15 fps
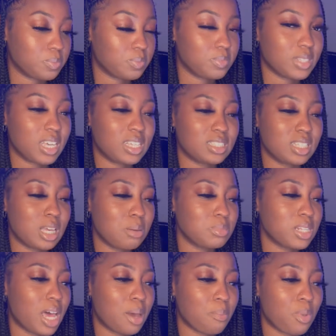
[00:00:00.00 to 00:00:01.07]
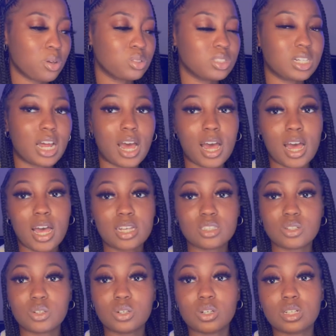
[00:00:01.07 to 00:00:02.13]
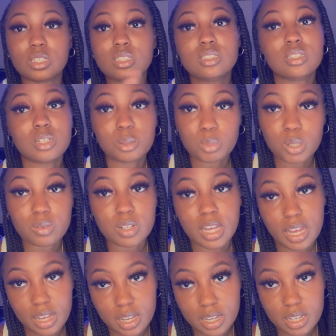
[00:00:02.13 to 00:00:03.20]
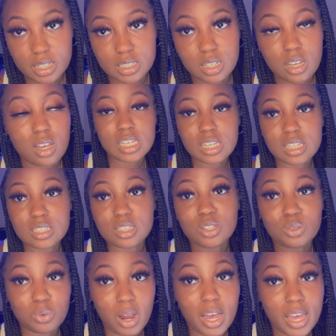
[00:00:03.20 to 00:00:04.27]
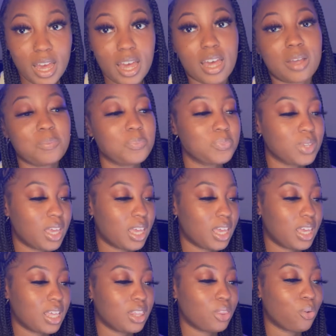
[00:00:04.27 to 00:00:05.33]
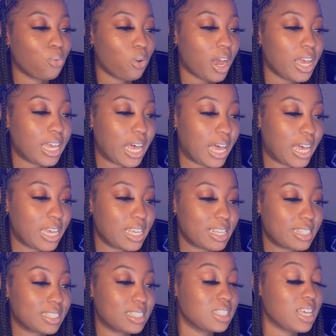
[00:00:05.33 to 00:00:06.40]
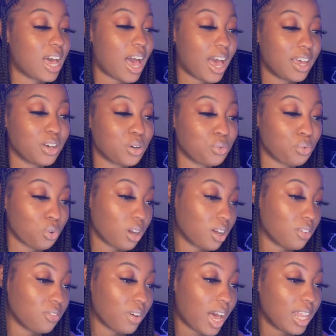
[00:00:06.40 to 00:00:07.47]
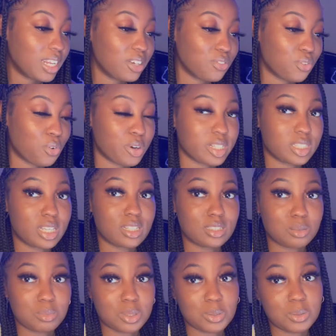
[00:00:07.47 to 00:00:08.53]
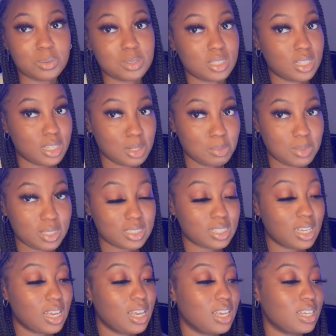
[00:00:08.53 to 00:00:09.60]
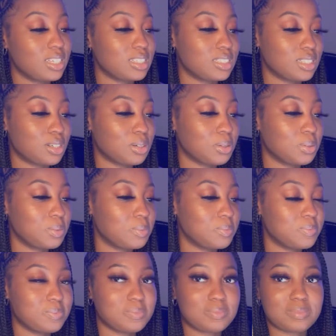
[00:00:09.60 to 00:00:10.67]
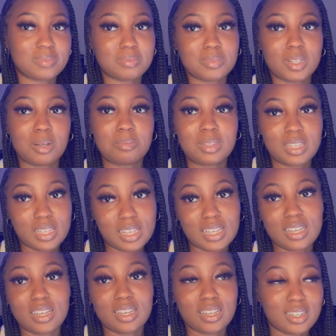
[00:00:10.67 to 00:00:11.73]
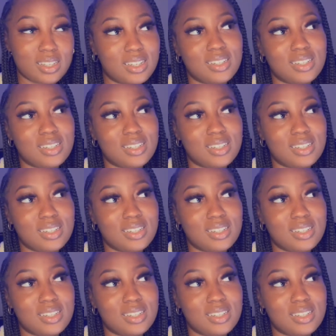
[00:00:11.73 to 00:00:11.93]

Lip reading: it seems like most of the eyes or some of the eyes is the right eye, and the right eye is the eye of Ra, violent force that subdues enemies. So I'm thinking